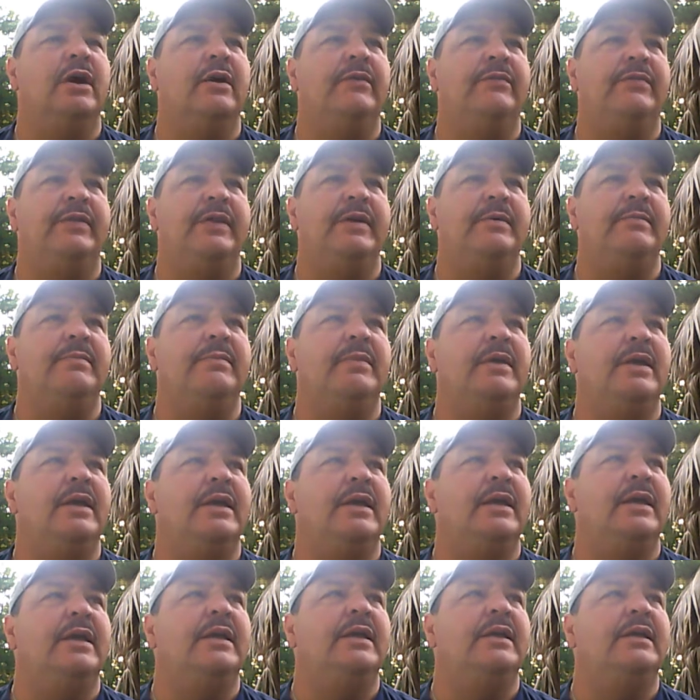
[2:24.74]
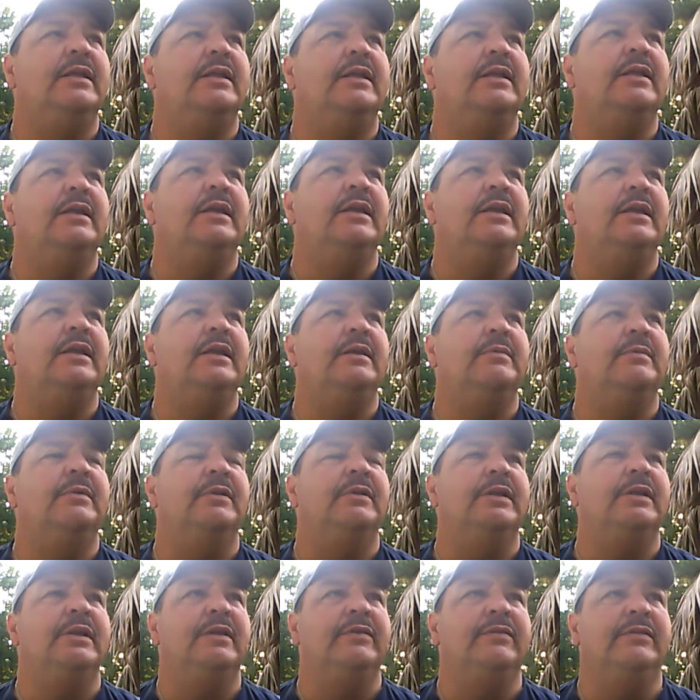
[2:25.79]
of them and he
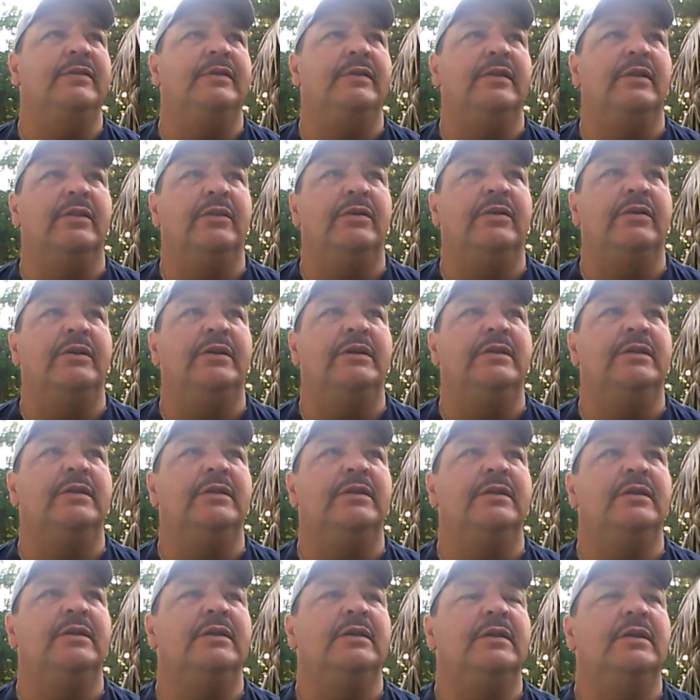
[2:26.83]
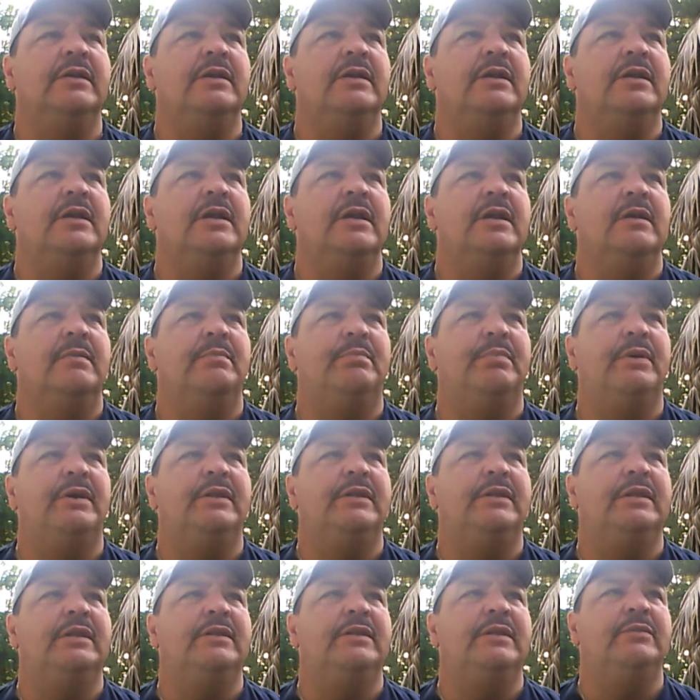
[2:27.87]
believes in the Lord, but
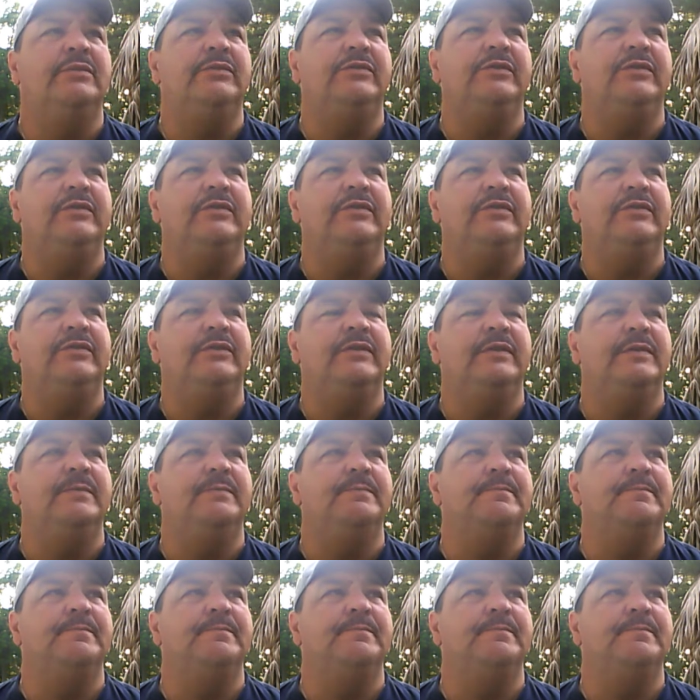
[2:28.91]
there's just